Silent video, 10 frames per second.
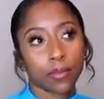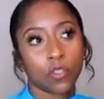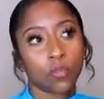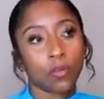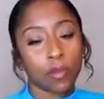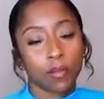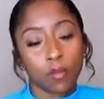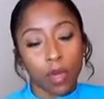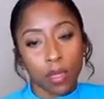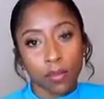Two of
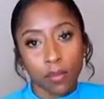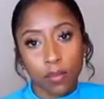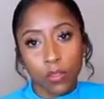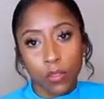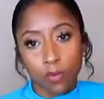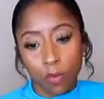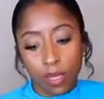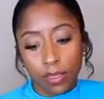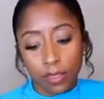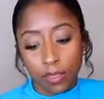Wands. Two of
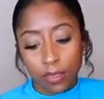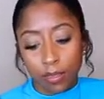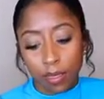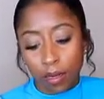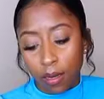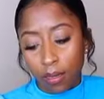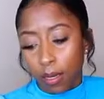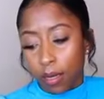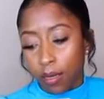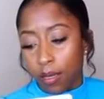Wands can
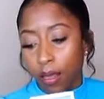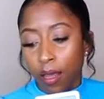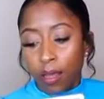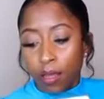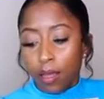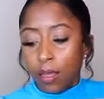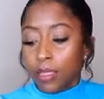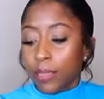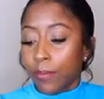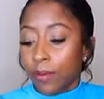indicate
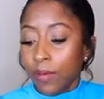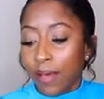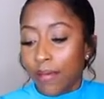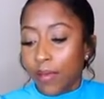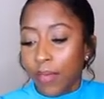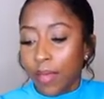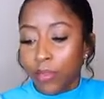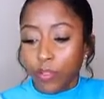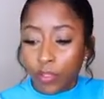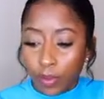someone having to make
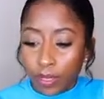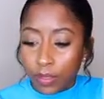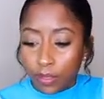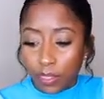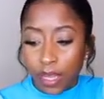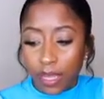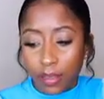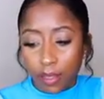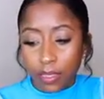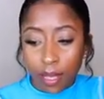a choice or taking
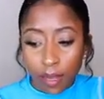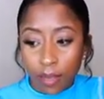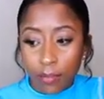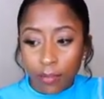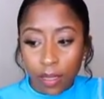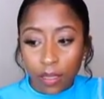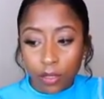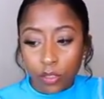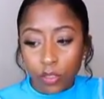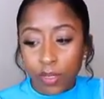their time making
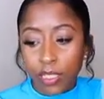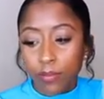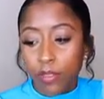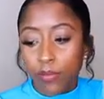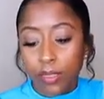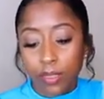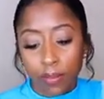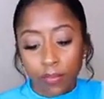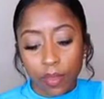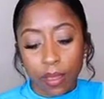a choice between
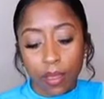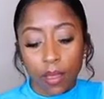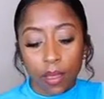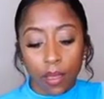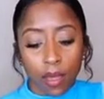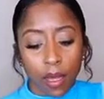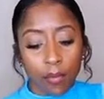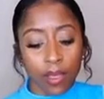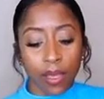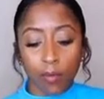something.
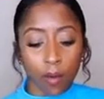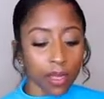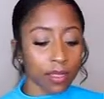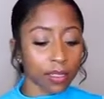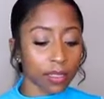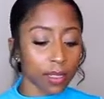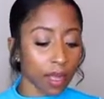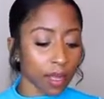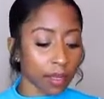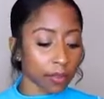Again, Wands is
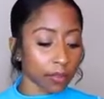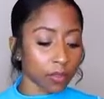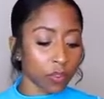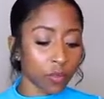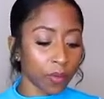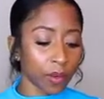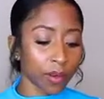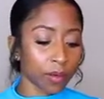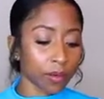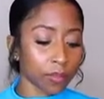not
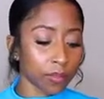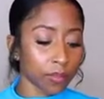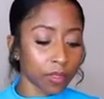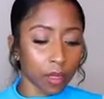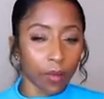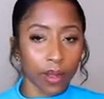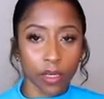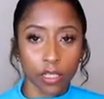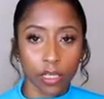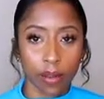super slow
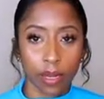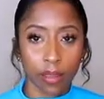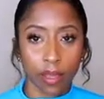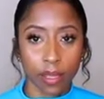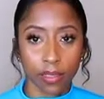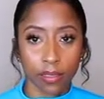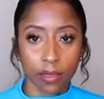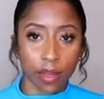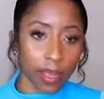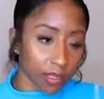energy or anything. It's the
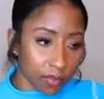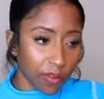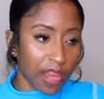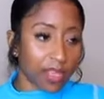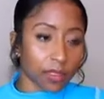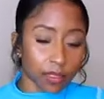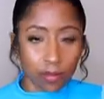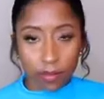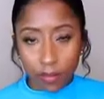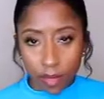next
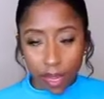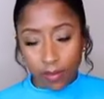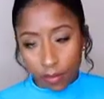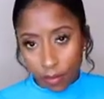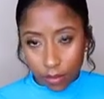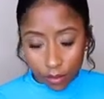fastest after